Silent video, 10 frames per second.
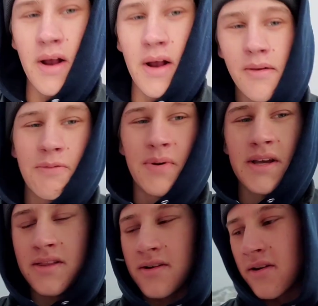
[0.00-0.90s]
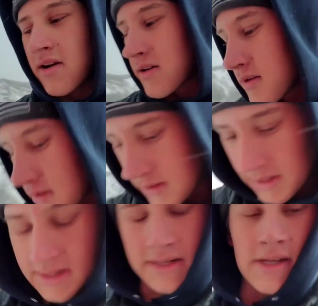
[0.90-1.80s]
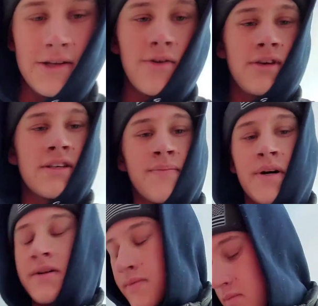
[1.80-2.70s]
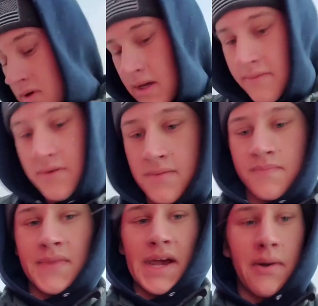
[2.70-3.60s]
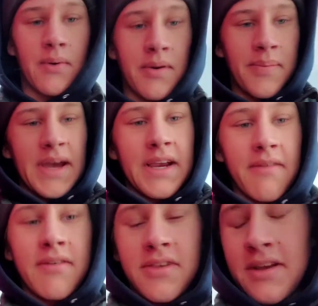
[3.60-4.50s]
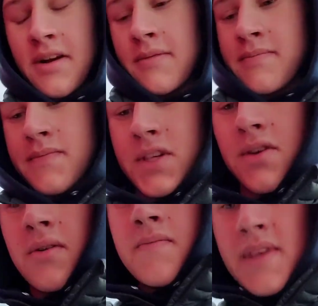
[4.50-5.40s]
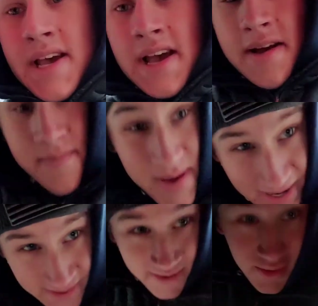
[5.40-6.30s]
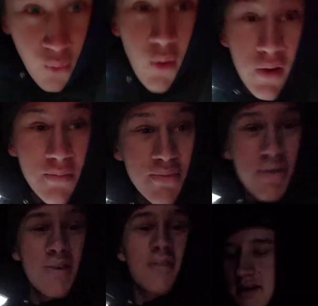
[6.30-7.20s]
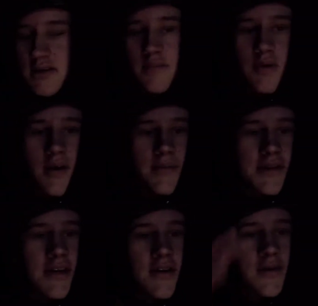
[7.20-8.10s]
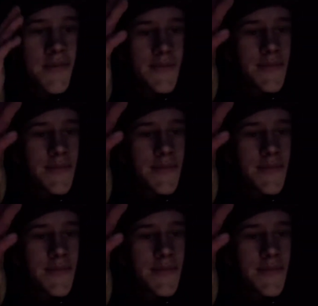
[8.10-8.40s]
Probably picked the wrong night to do this, but whatever. I don't want to pack everything up. So, back in the warmth. As you can probably tell,